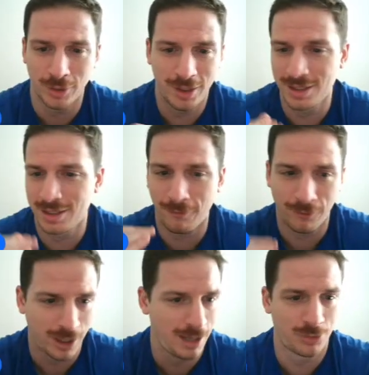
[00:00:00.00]
He's a
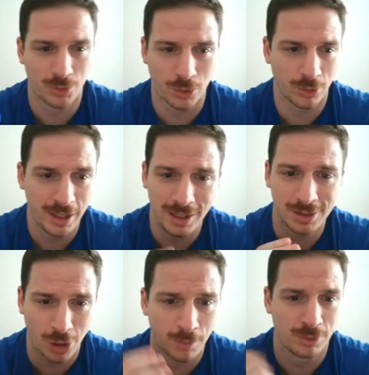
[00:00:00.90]
flamethrower. He is
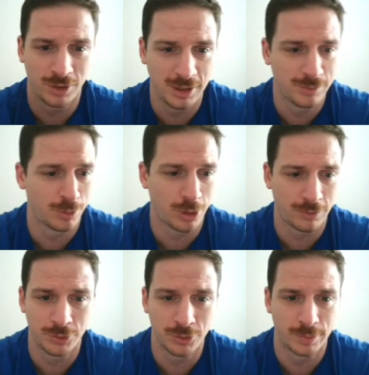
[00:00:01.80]
unbelievable
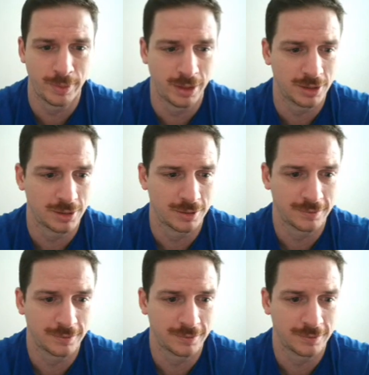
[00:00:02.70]
off Duke's bench.